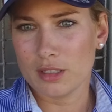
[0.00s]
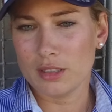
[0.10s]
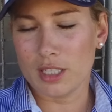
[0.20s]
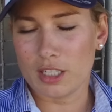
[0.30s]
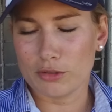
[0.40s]

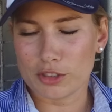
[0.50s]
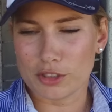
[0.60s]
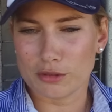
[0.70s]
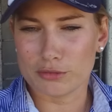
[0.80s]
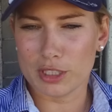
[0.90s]
Yeah, he looks
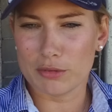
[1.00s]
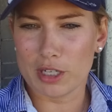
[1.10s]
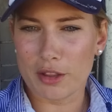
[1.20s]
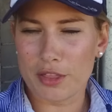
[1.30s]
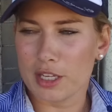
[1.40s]
uh, really well.
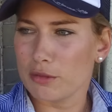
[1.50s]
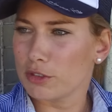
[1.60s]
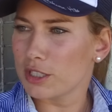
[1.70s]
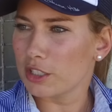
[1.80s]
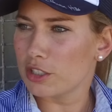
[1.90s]
I think it
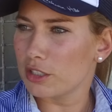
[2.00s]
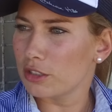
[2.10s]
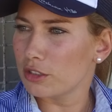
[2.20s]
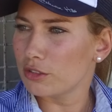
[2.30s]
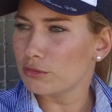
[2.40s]
was actually
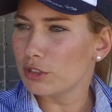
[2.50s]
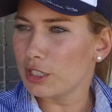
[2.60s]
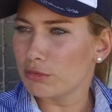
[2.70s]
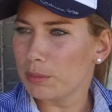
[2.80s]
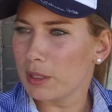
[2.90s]

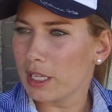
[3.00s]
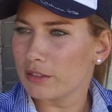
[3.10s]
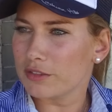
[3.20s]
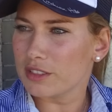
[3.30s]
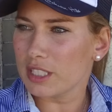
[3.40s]
really replica
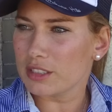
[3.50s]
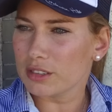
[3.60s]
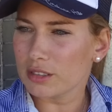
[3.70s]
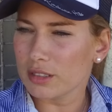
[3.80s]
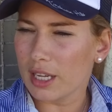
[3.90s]
of
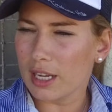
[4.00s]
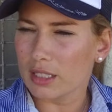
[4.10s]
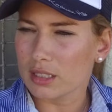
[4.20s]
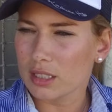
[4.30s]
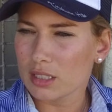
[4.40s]
Snitzel.
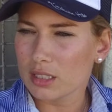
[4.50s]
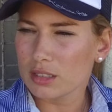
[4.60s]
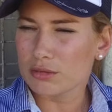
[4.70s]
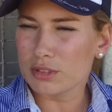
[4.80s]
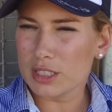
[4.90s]

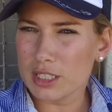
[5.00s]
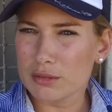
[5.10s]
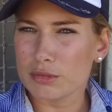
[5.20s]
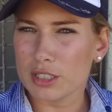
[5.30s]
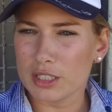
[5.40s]
Uh,
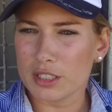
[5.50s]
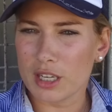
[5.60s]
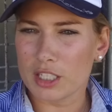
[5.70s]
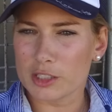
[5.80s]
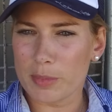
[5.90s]
really, really
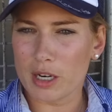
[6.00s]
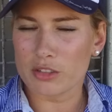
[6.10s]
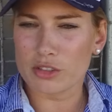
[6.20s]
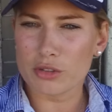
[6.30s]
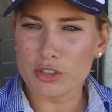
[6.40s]
nice
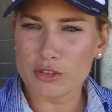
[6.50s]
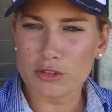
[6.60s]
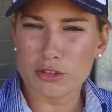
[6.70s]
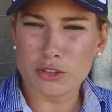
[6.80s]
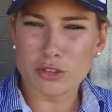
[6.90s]
balanced horse.
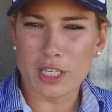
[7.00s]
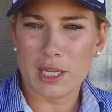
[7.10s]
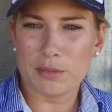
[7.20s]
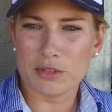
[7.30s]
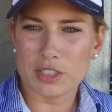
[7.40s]
Good
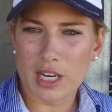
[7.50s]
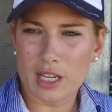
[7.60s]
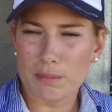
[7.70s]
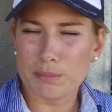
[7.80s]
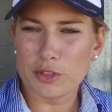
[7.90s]
hip to
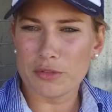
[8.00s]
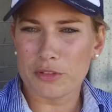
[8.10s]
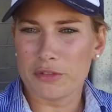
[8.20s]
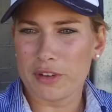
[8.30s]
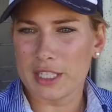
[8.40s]
tail,
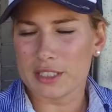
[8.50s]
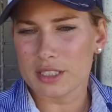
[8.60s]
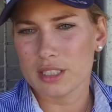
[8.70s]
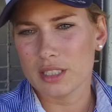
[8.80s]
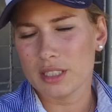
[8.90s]
beautiful face.
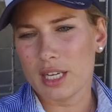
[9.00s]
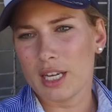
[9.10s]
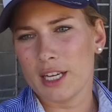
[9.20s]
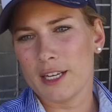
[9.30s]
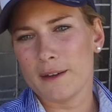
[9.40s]

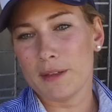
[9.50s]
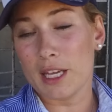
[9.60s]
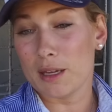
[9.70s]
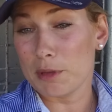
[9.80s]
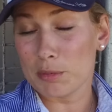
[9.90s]
Um,
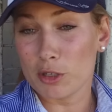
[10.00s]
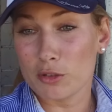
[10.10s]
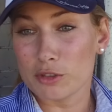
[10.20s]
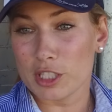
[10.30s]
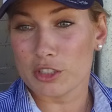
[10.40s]
yeah, Mick
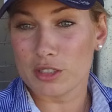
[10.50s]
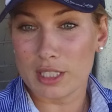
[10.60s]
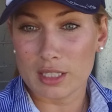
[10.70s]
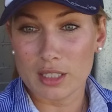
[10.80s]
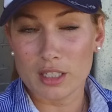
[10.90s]
Malone was
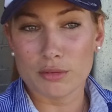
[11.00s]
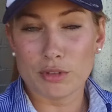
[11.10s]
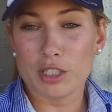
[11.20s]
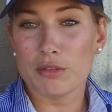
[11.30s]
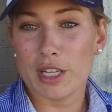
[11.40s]
actually
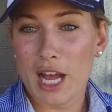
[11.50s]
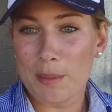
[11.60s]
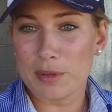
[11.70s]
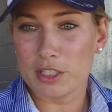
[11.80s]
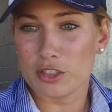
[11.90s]
really, really
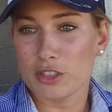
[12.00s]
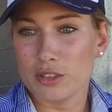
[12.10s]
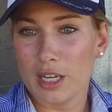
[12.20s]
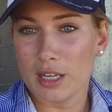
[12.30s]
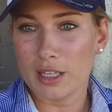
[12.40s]
happy to
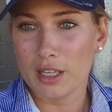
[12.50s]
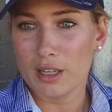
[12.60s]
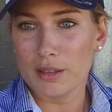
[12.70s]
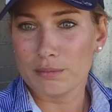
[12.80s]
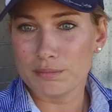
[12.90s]

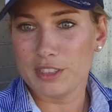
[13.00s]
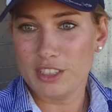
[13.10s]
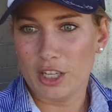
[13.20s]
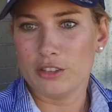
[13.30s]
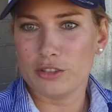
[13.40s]
uh, you
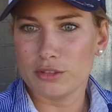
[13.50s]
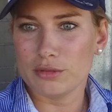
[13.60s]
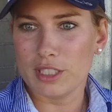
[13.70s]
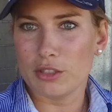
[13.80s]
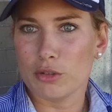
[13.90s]
know,
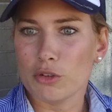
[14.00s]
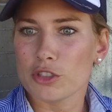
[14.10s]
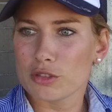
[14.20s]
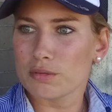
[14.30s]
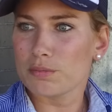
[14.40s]
to get a
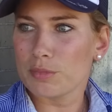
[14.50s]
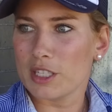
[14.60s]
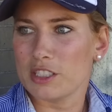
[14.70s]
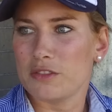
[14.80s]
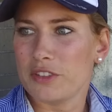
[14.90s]
horse
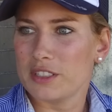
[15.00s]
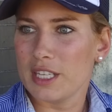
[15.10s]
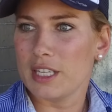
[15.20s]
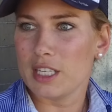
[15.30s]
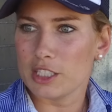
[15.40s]
as his
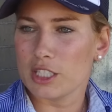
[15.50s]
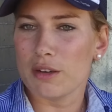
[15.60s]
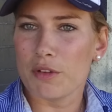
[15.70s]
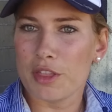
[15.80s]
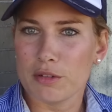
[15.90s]
physique is
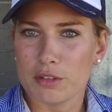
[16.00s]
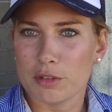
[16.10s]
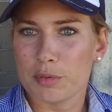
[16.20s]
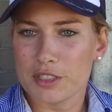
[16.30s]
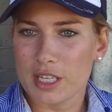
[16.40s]
everything we
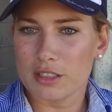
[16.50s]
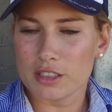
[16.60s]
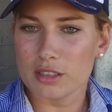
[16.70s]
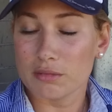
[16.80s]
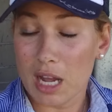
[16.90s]
represent.
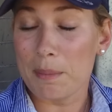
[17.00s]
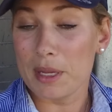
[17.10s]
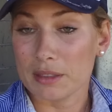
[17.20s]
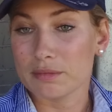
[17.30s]
So happy.